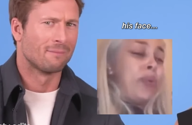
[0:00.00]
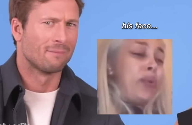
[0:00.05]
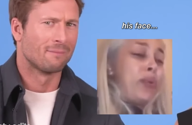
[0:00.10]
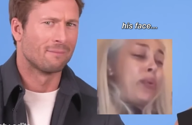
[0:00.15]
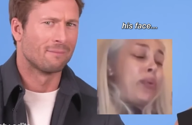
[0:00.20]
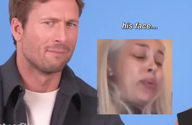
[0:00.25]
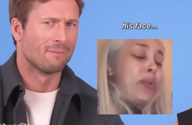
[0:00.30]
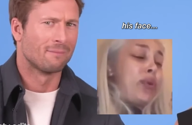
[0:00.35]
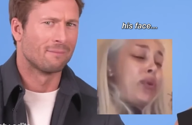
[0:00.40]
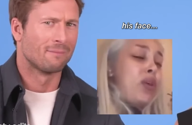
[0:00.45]

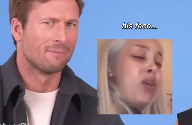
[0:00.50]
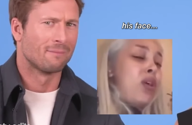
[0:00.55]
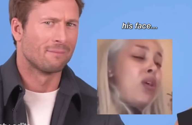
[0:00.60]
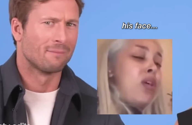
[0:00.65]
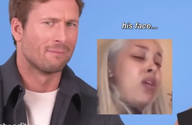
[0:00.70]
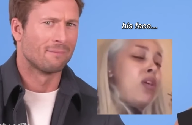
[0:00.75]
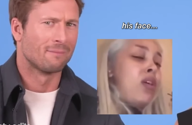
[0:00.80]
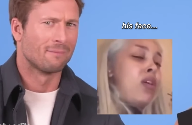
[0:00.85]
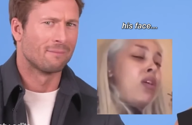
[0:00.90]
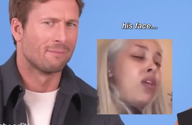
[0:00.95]

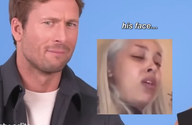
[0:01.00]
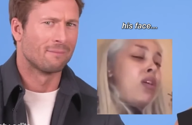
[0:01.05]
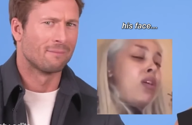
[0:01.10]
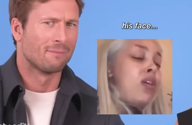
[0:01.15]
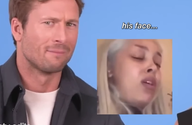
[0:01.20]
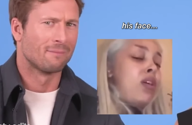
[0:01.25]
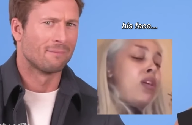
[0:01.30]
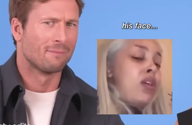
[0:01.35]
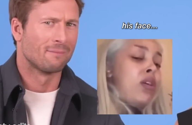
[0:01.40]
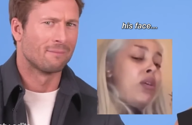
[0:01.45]

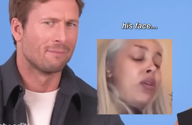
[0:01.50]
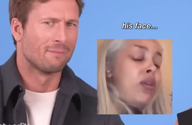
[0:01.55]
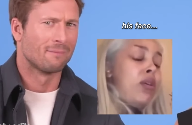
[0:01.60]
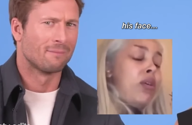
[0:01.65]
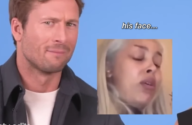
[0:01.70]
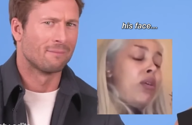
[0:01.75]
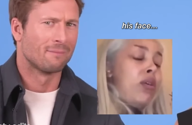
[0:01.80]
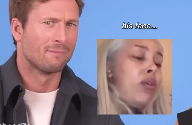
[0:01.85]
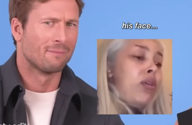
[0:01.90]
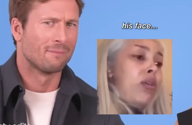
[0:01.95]

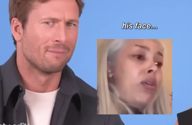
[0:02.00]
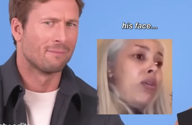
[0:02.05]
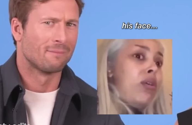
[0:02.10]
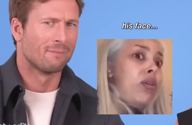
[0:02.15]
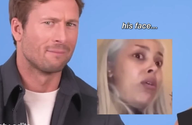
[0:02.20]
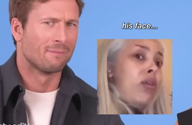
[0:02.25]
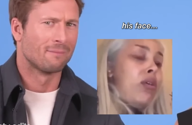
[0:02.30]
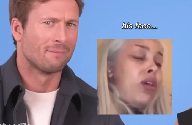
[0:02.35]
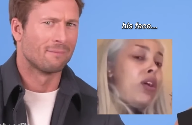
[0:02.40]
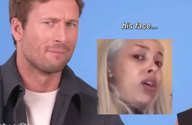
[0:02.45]

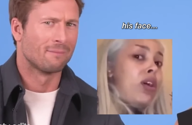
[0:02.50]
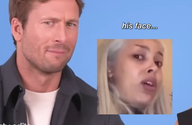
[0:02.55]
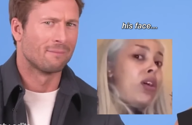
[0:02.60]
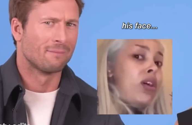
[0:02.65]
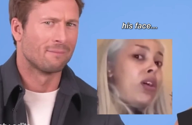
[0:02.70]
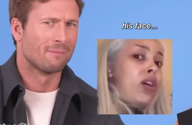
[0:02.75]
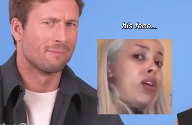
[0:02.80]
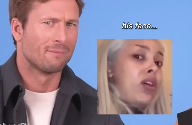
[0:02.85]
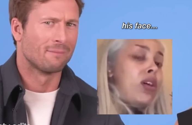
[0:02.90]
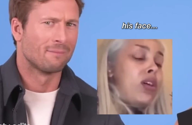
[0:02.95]

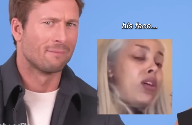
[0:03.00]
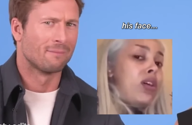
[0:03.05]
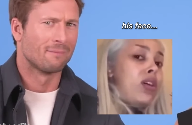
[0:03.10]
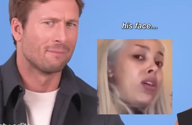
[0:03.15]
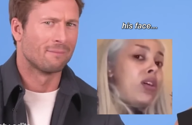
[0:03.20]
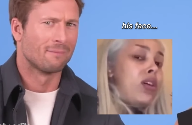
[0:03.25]
Nothing is said.